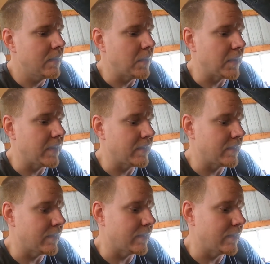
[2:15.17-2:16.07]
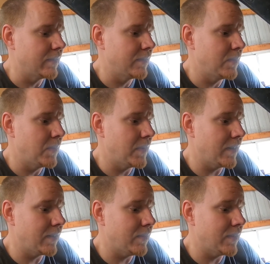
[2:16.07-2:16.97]
without
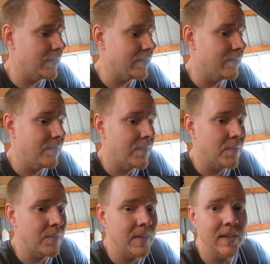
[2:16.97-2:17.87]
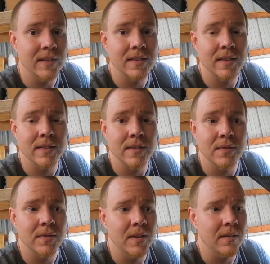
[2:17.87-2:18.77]
going real
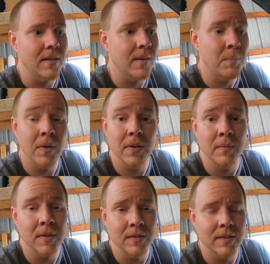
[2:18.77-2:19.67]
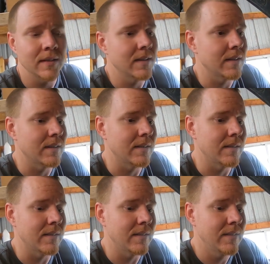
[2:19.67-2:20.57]
extensive, either like pulling the motor and
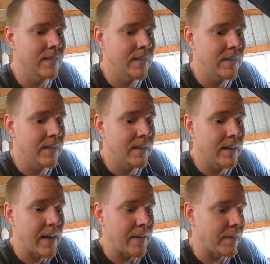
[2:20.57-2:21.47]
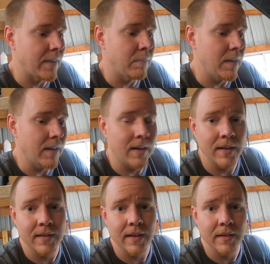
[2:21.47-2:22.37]
having the block
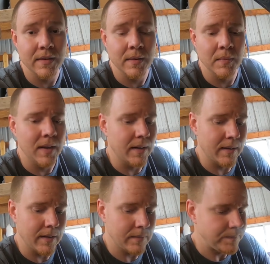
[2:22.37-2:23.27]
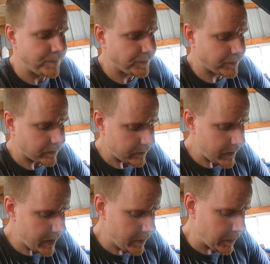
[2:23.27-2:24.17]
hot tanked, something like that.
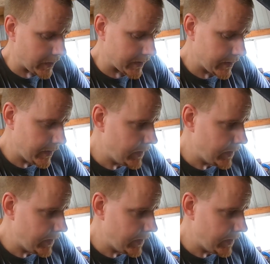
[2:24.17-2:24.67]
But